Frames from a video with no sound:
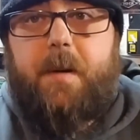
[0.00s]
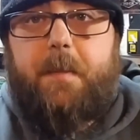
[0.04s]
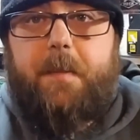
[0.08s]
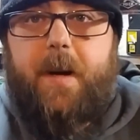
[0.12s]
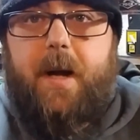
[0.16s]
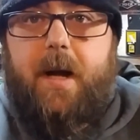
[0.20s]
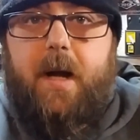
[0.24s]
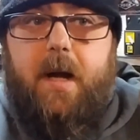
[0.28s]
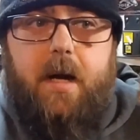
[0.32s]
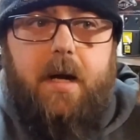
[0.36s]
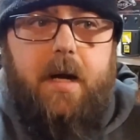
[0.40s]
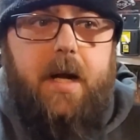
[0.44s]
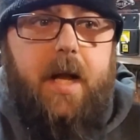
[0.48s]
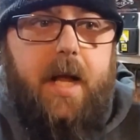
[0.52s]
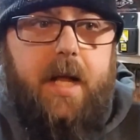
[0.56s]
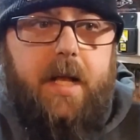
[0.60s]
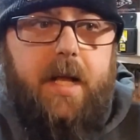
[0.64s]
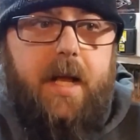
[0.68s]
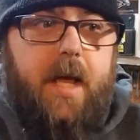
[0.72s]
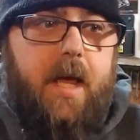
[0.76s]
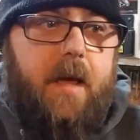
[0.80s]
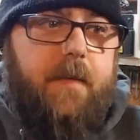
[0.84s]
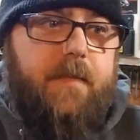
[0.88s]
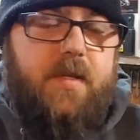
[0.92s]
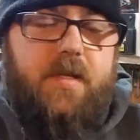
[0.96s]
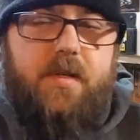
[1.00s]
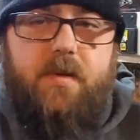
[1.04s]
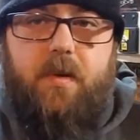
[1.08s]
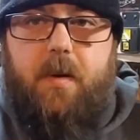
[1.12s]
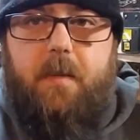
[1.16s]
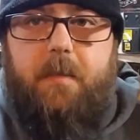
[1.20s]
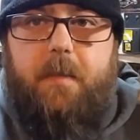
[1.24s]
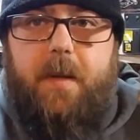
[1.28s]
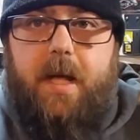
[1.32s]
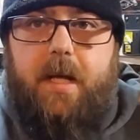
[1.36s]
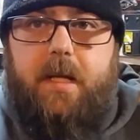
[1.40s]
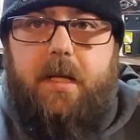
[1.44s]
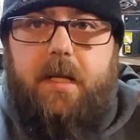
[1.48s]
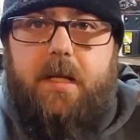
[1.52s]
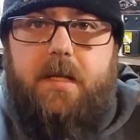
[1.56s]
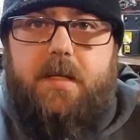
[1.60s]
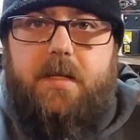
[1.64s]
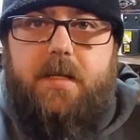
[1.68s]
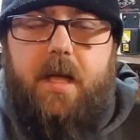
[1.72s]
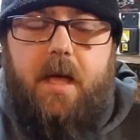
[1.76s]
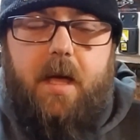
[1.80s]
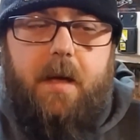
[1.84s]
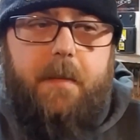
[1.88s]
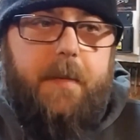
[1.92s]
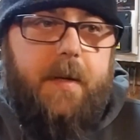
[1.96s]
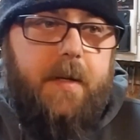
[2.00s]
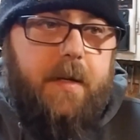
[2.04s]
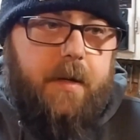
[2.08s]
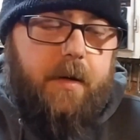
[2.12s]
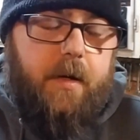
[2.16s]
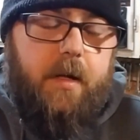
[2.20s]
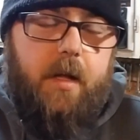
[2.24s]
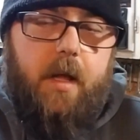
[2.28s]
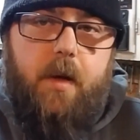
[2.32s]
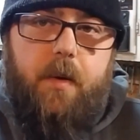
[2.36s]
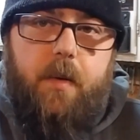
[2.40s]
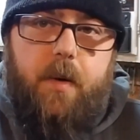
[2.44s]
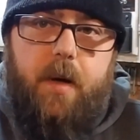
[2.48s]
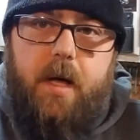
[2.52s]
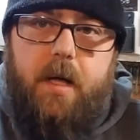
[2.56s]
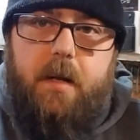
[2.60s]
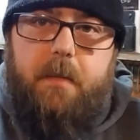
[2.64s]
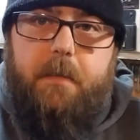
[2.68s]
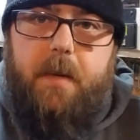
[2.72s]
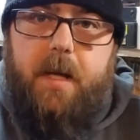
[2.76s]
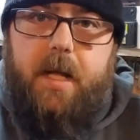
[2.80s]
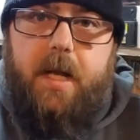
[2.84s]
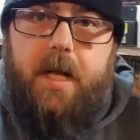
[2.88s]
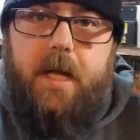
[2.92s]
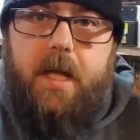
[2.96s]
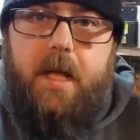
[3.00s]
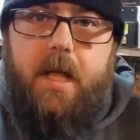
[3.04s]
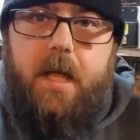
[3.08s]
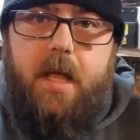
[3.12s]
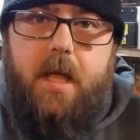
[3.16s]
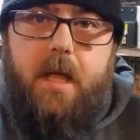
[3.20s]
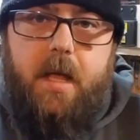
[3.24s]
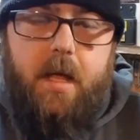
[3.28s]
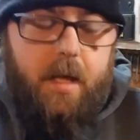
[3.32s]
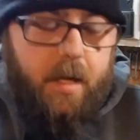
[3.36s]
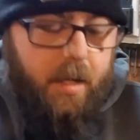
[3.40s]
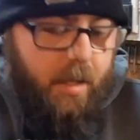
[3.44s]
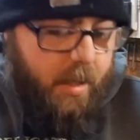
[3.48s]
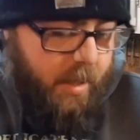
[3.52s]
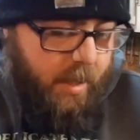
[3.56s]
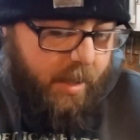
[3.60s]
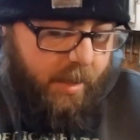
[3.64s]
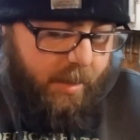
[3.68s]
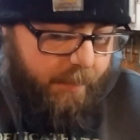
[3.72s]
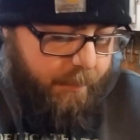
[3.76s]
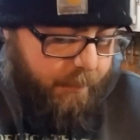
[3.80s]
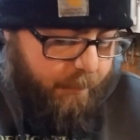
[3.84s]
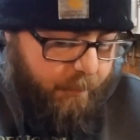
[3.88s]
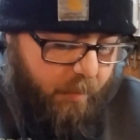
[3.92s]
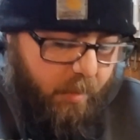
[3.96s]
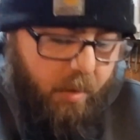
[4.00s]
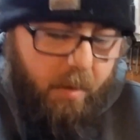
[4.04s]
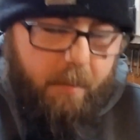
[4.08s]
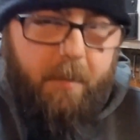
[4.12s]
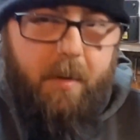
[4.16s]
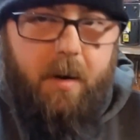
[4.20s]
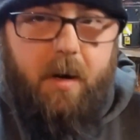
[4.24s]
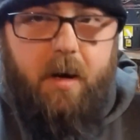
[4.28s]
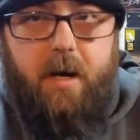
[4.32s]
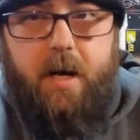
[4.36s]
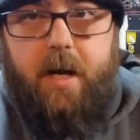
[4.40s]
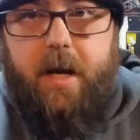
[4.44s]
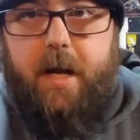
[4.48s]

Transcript: prepared and you have a storm like this coming, you're low on money, Walmart